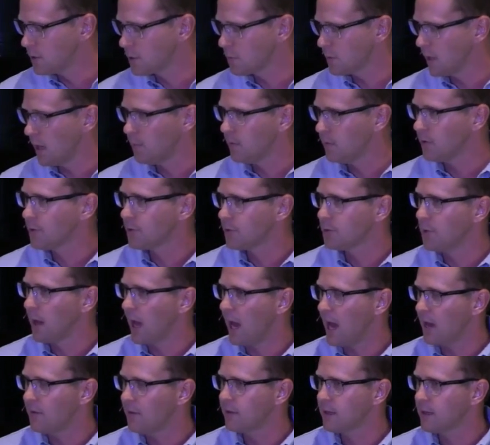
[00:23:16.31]
rebels who
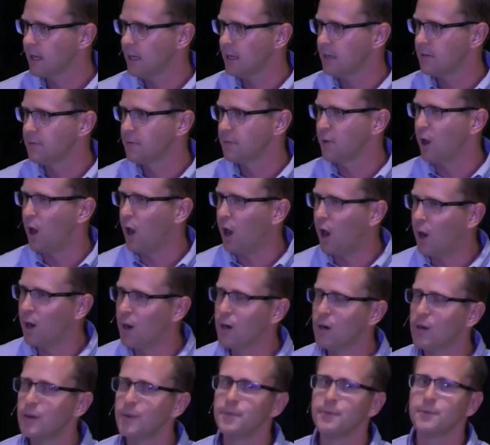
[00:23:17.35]
advocated for
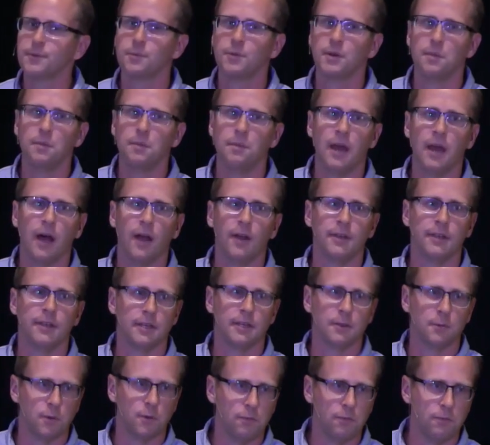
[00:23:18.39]
armed
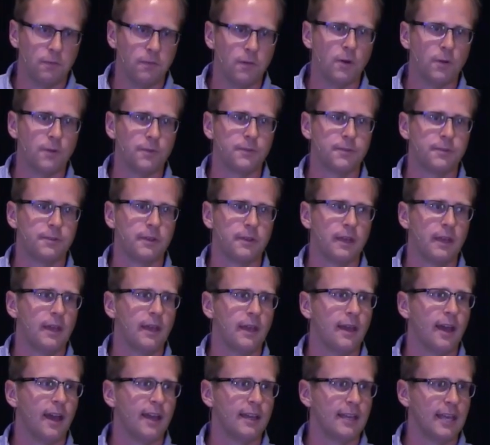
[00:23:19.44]
rebellion, revolt
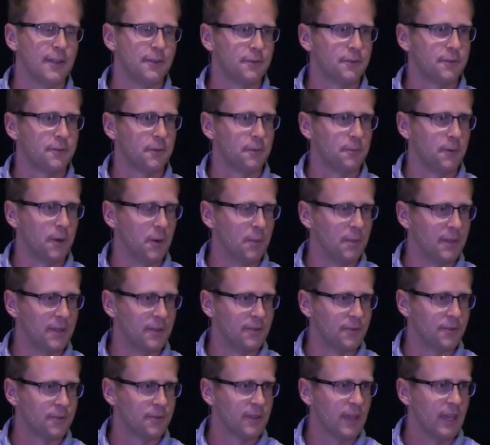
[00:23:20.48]
against the
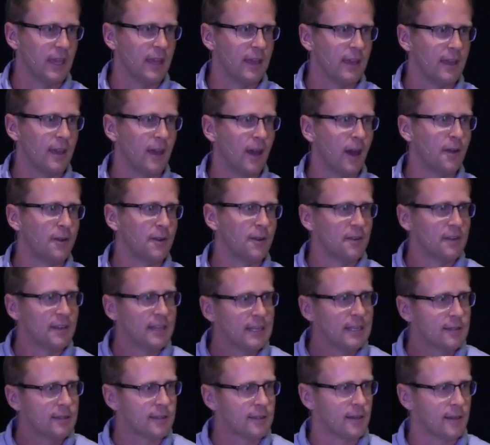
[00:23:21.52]
Romans.
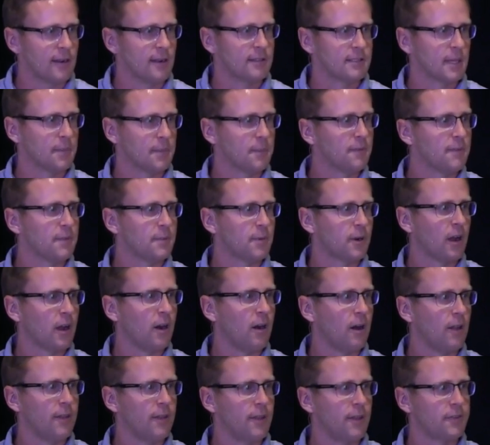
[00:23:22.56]
Underneath there, some of them were
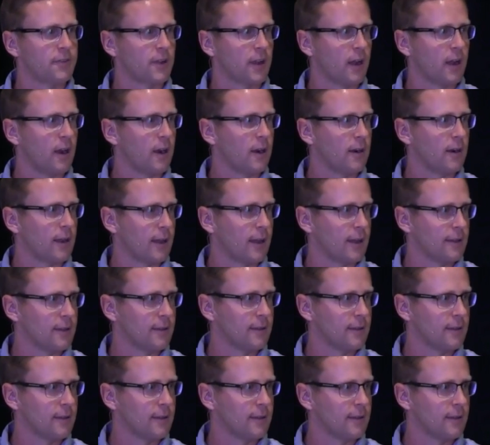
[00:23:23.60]
called the Sicarii,